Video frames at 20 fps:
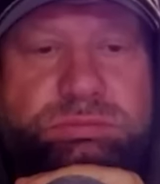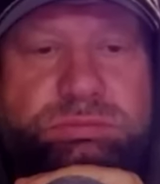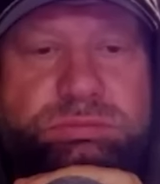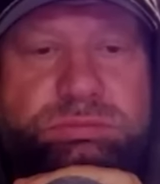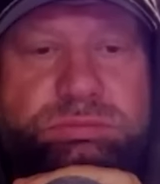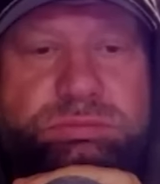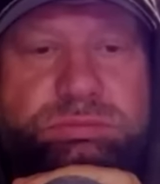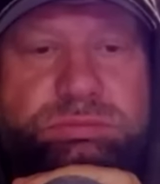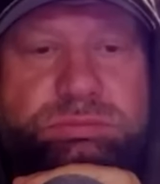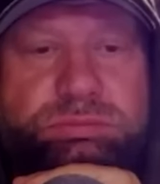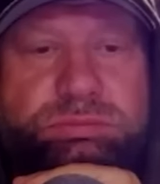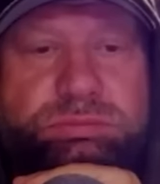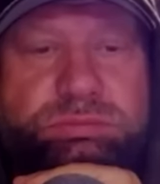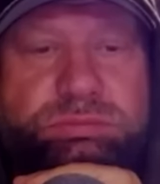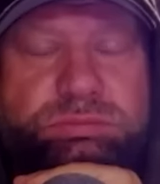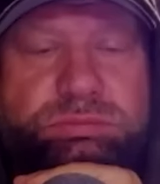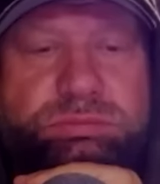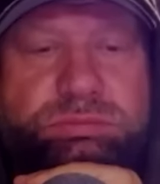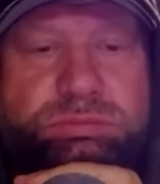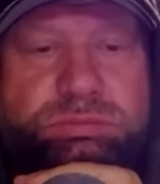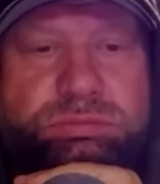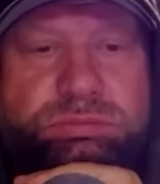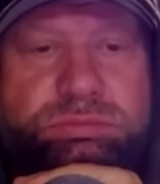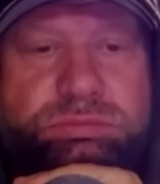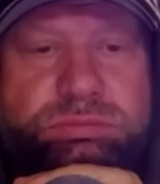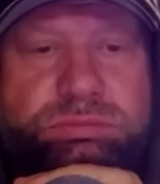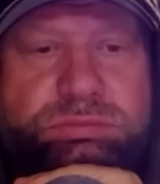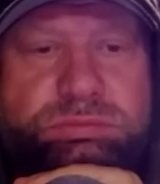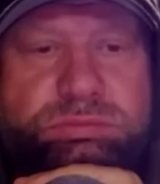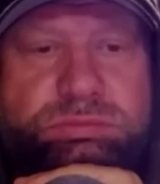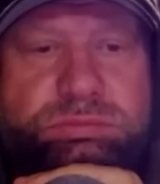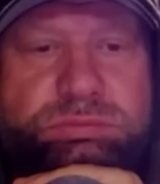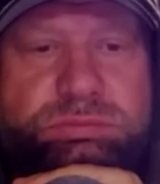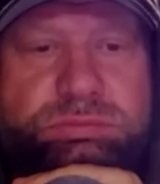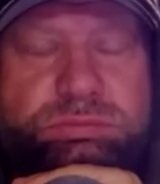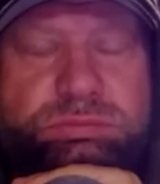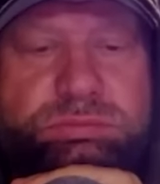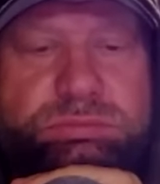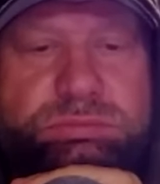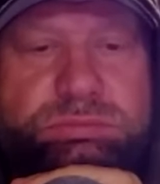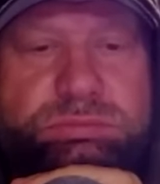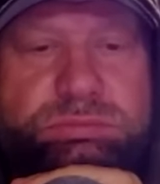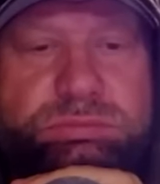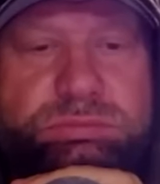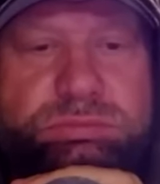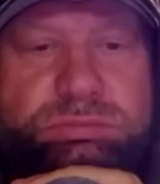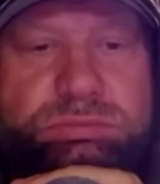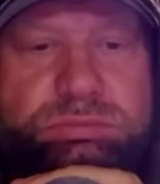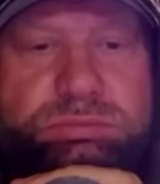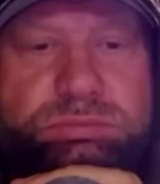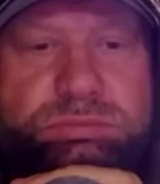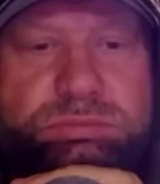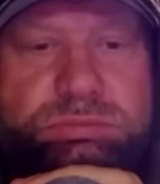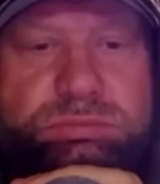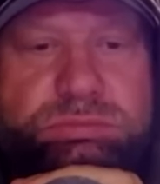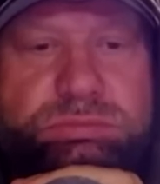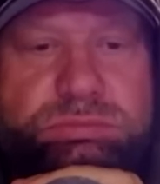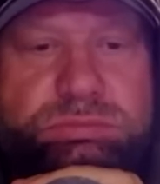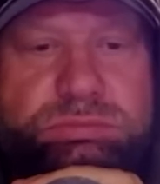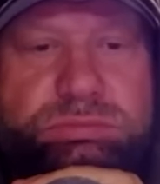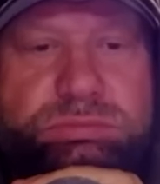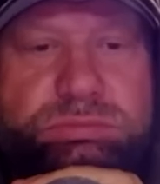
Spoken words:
(silent)